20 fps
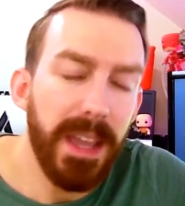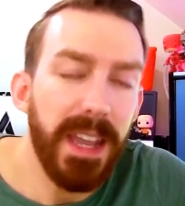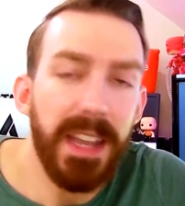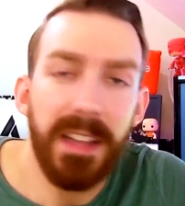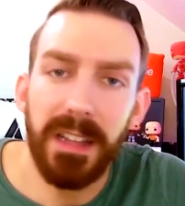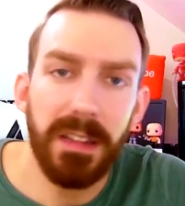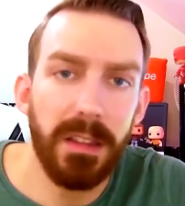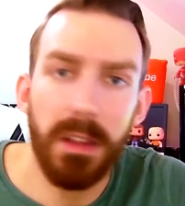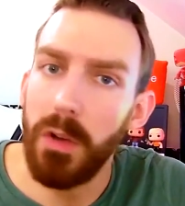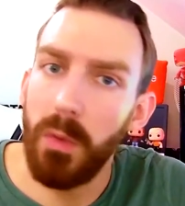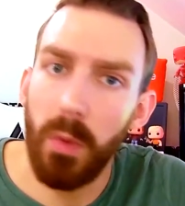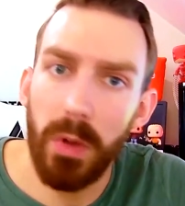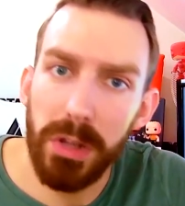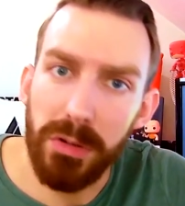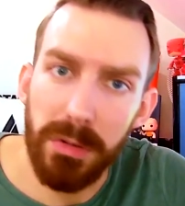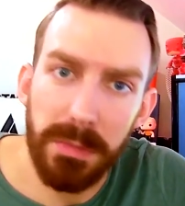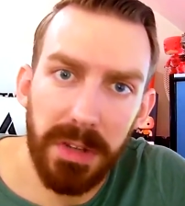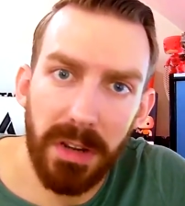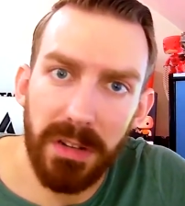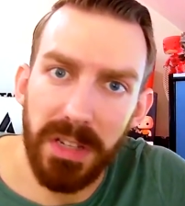He didn't know what a
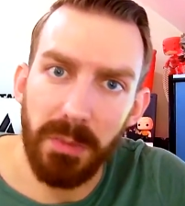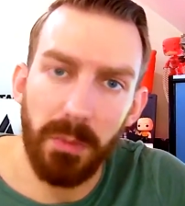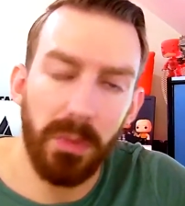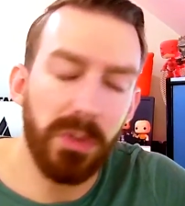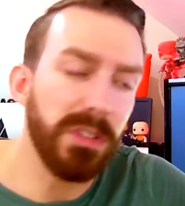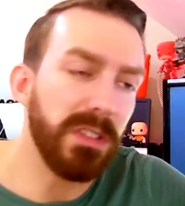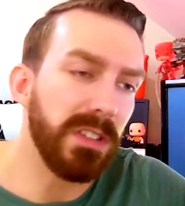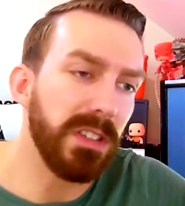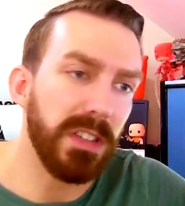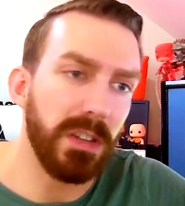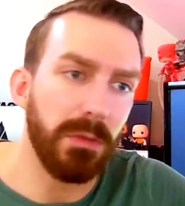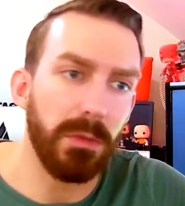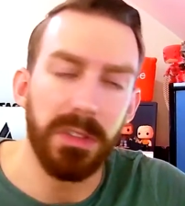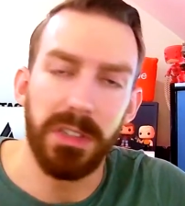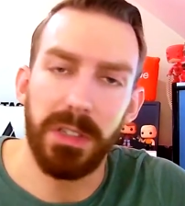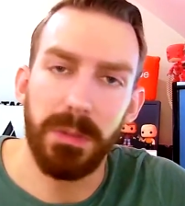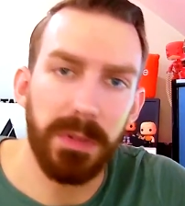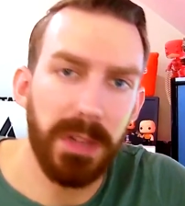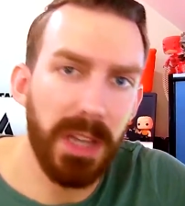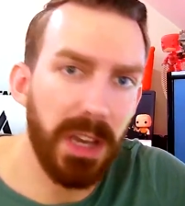Kryptonian was, didn't know what
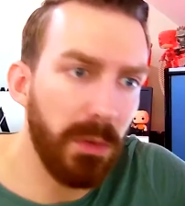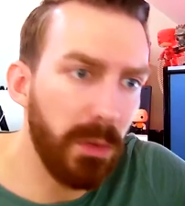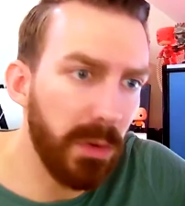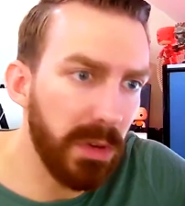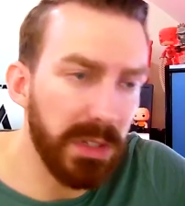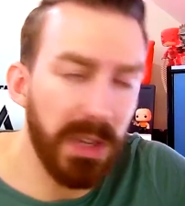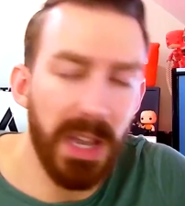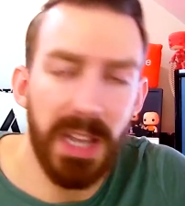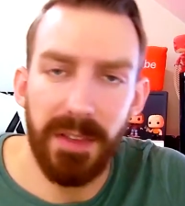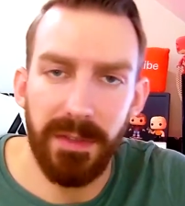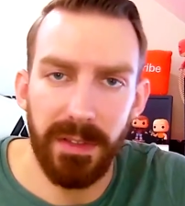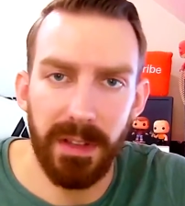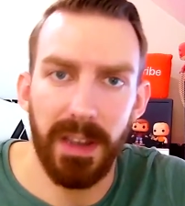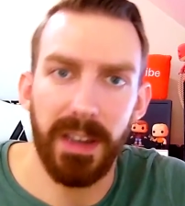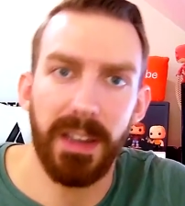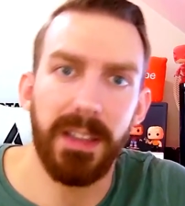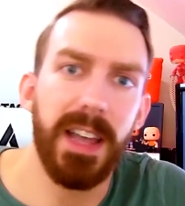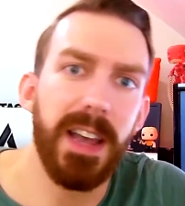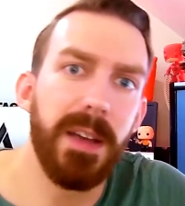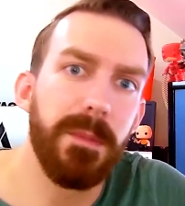Supergirl was, anything
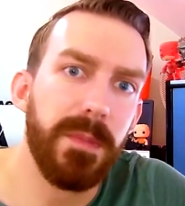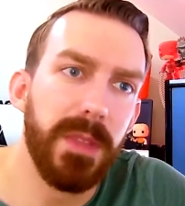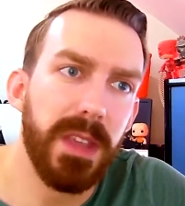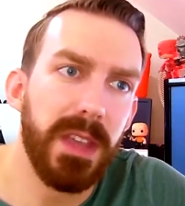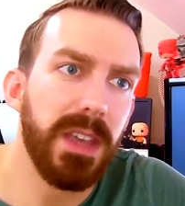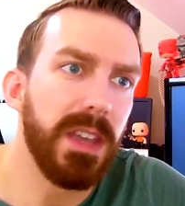like that.